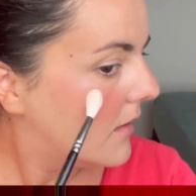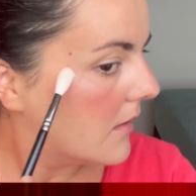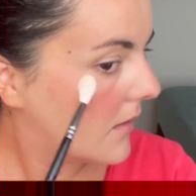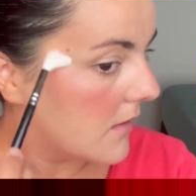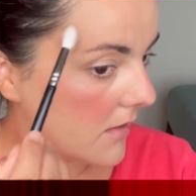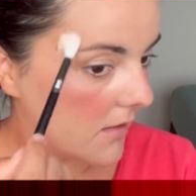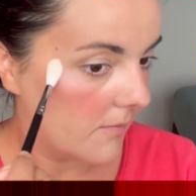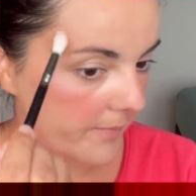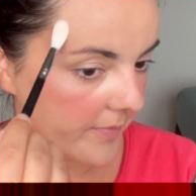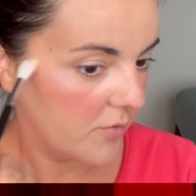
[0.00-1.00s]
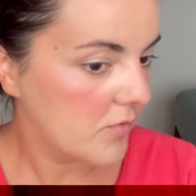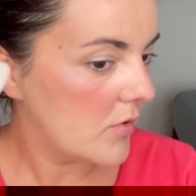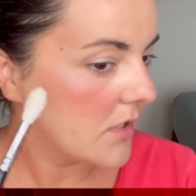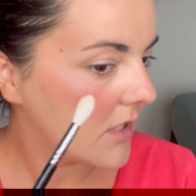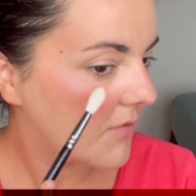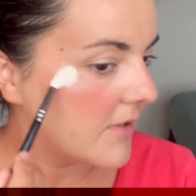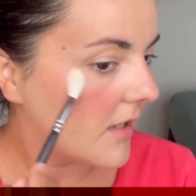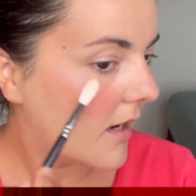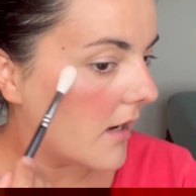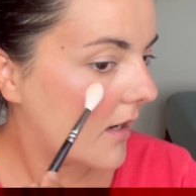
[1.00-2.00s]
Of course, I think
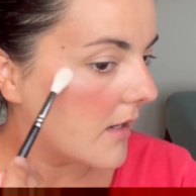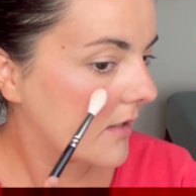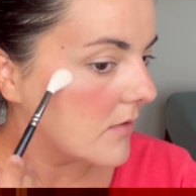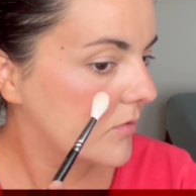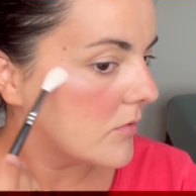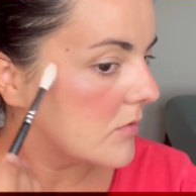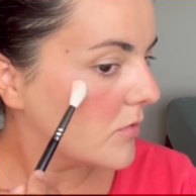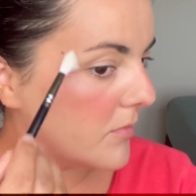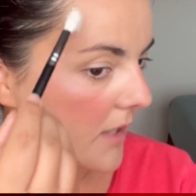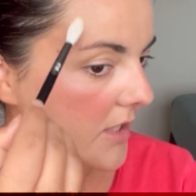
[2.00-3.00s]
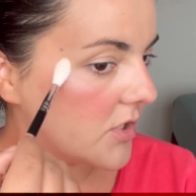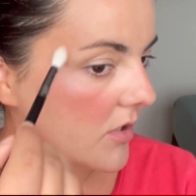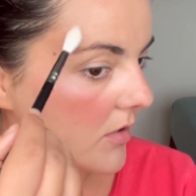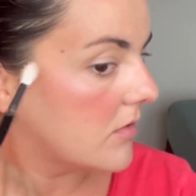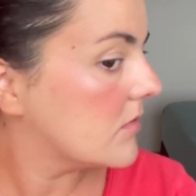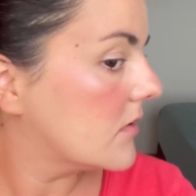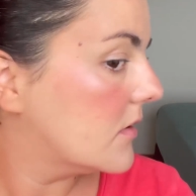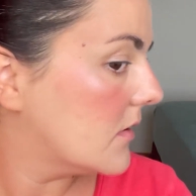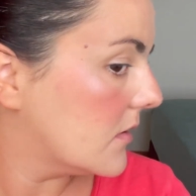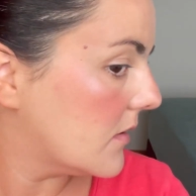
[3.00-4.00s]
I took too much on
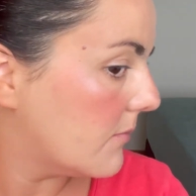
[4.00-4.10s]
the